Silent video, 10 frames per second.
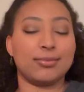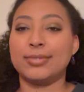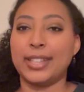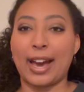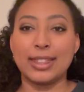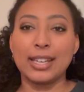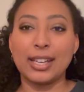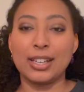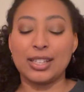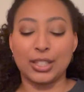Yeah, I think
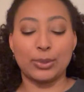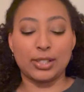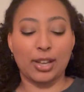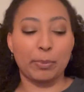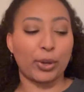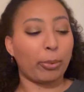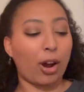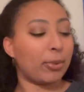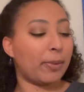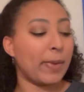I could use this up no
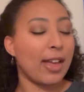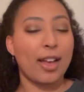problem.